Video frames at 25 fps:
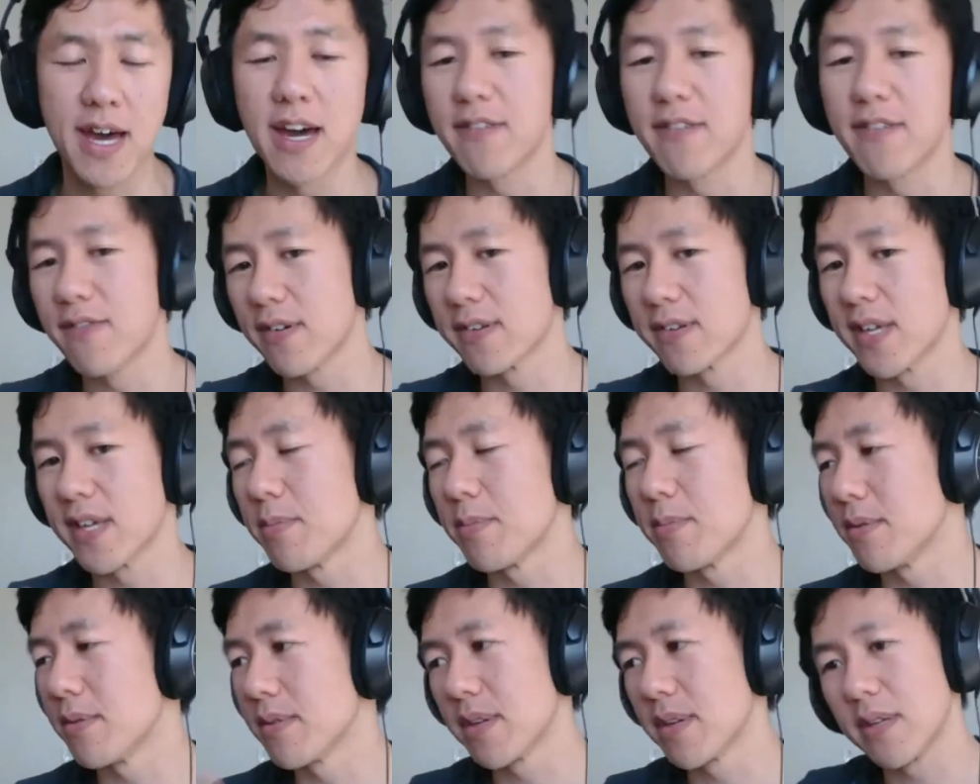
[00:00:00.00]
For
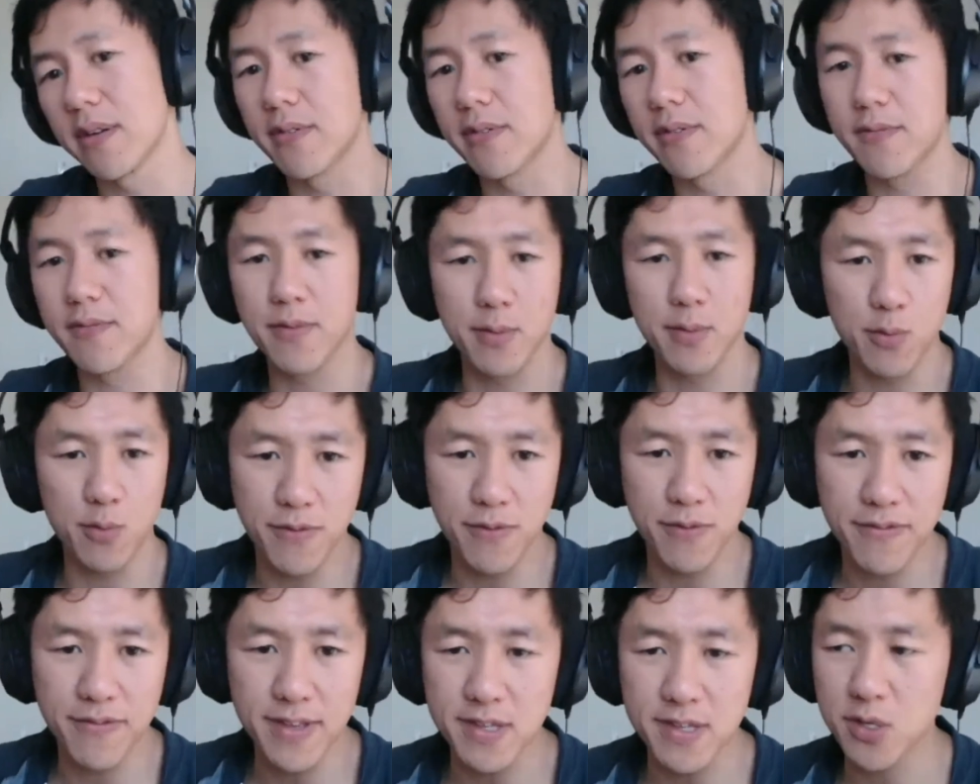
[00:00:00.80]
example, you know,
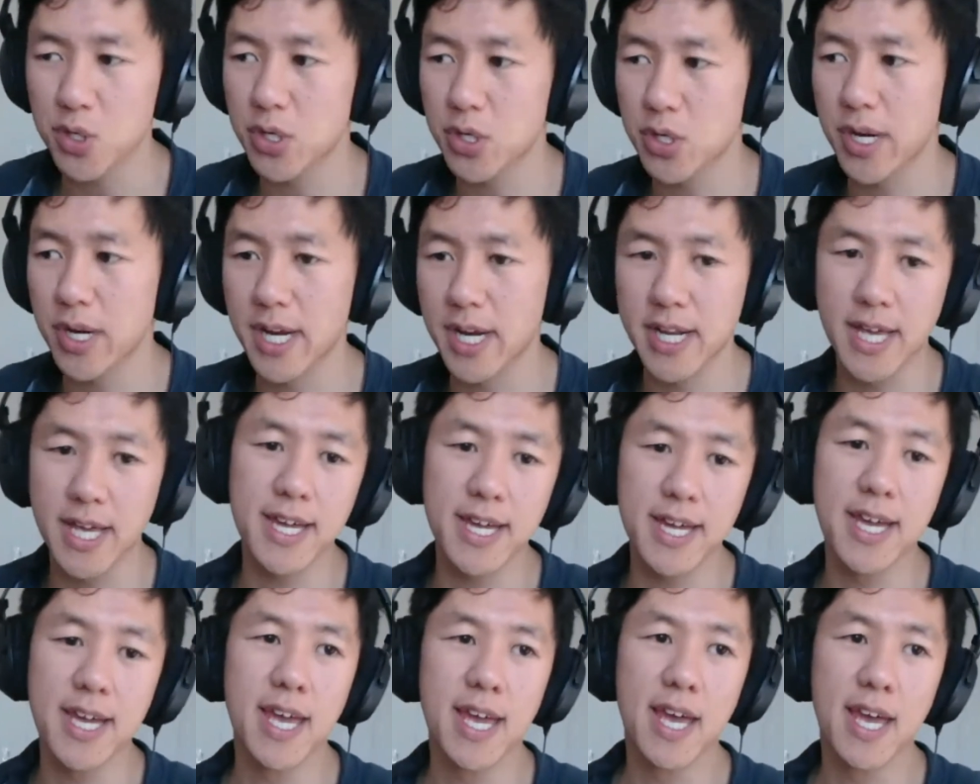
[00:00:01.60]
with fitness
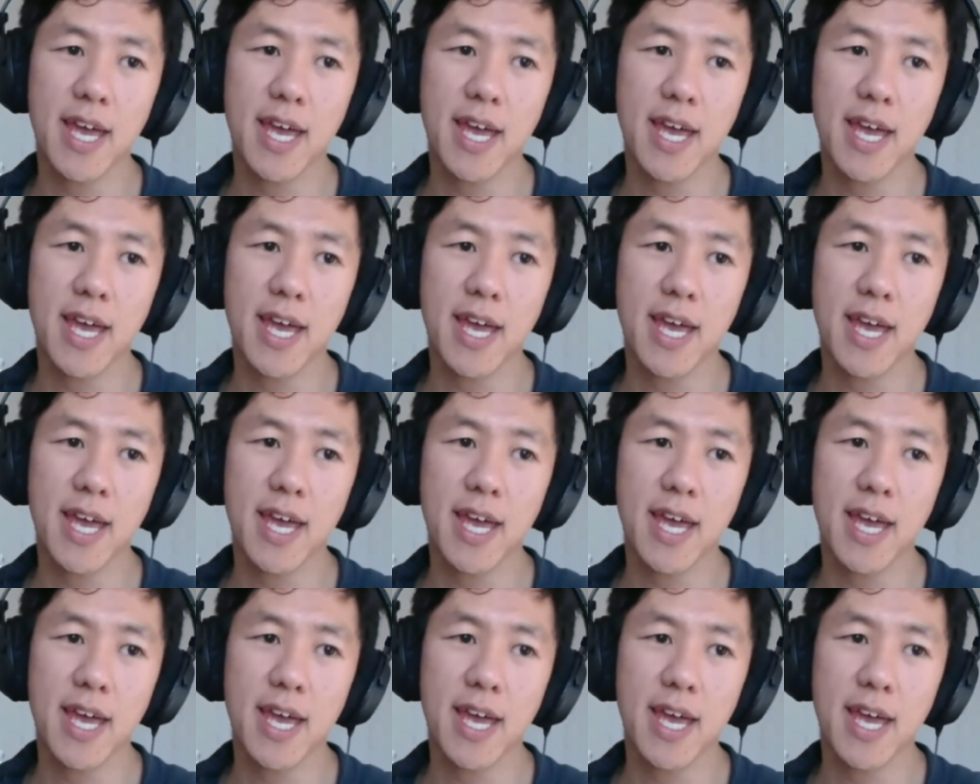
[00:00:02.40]
training,